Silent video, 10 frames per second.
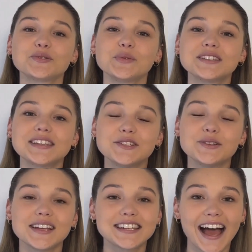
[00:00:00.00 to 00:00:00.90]
CRUSE will send
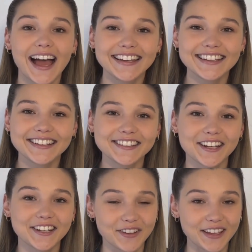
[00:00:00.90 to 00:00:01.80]
you a tiny little
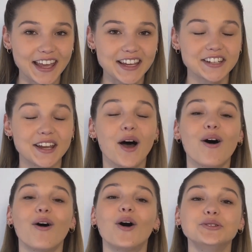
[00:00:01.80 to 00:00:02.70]
notification
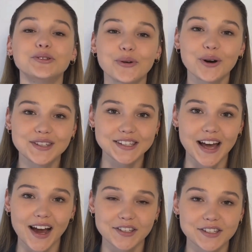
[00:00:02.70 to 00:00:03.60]
on your
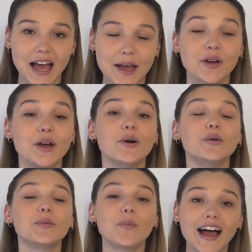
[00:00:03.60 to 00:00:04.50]
desired time,
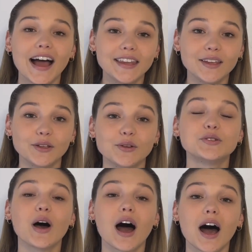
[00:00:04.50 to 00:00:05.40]
reminding you
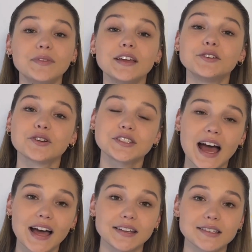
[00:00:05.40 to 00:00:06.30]
to update your
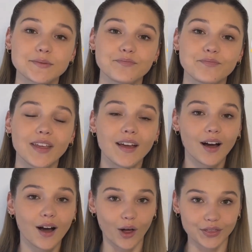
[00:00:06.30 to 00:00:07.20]
status.
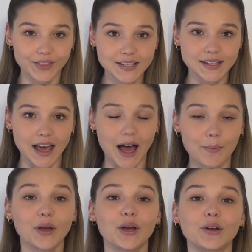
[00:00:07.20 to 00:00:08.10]
On this
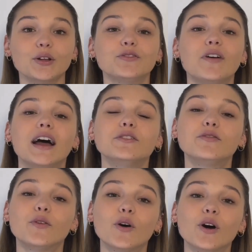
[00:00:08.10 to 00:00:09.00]
app, you'll find
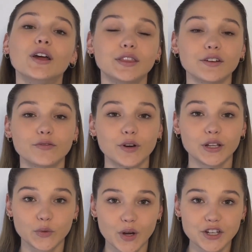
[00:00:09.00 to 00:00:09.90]
four
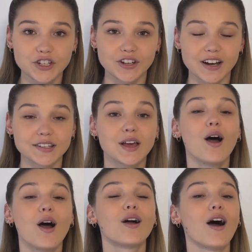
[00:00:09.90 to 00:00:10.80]
different questionnaires
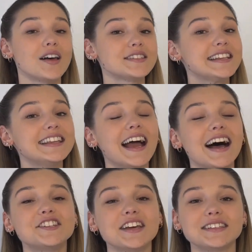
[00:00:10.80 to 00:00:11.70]
constantly
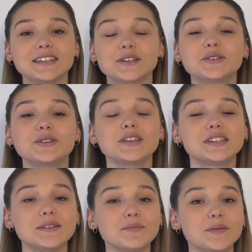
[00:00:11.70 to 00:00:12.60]
adjusting to the
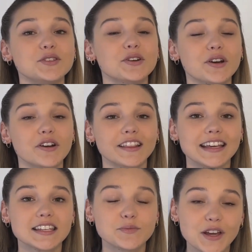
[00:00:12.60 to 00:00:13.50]
symptoms you're
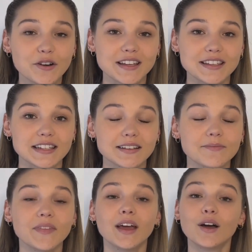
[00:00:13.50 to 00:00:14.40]
currently experiencing.
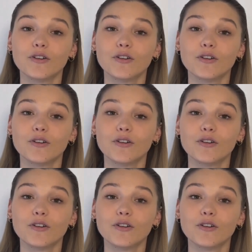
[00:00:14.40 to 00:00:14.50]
